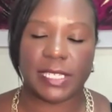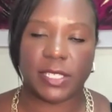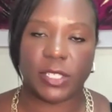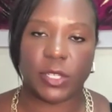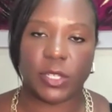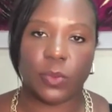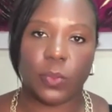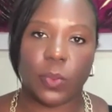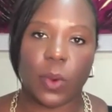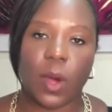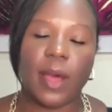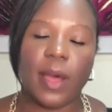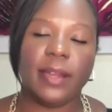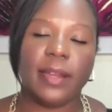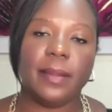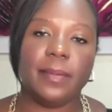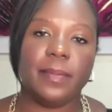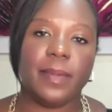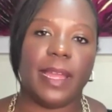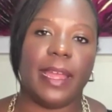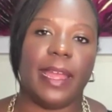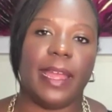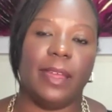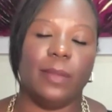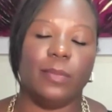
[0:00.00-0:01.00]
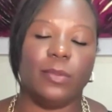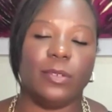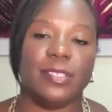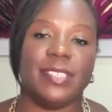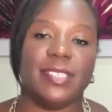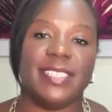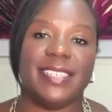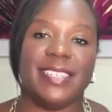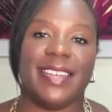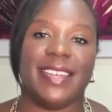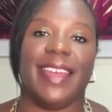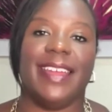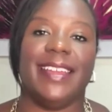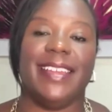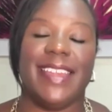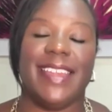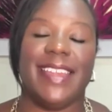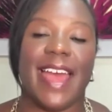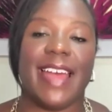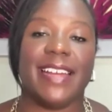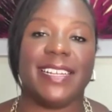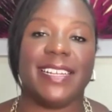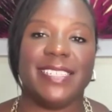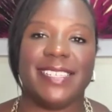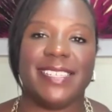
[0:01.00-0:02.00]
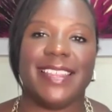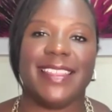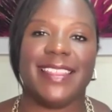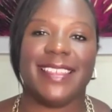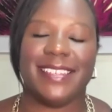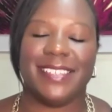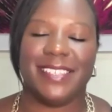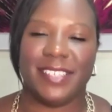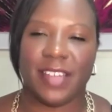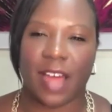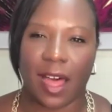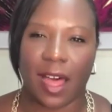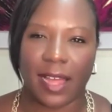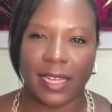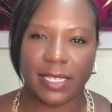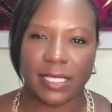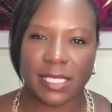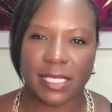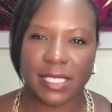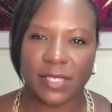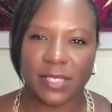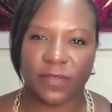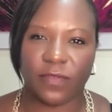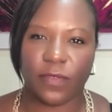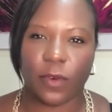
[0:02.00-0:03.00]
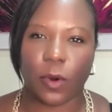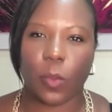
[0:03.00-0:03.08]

is you want to be able to connect the dots